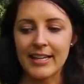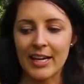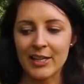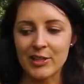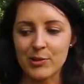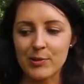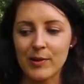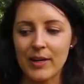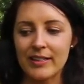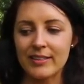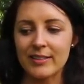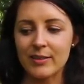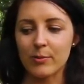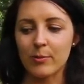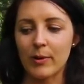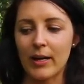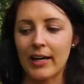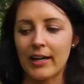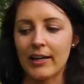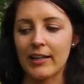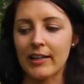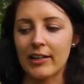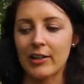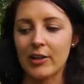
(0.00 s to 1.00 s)
Daniel has a
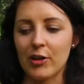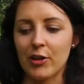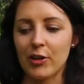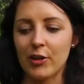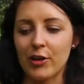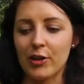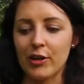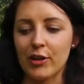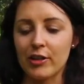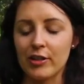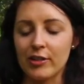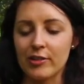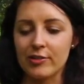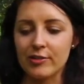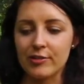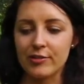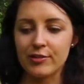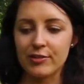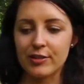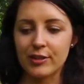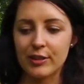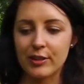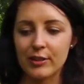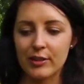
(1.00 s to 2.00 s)
way of
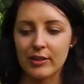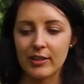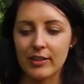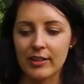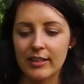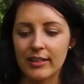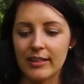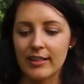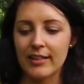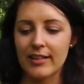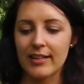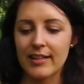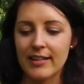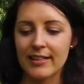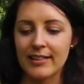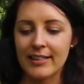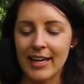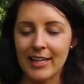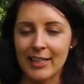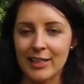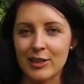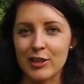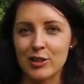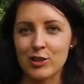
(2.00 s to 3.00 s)

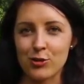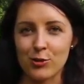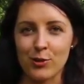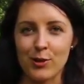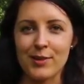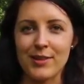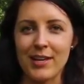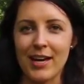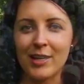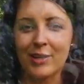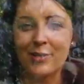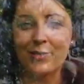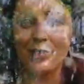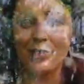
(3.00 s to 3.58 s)
getting the truth out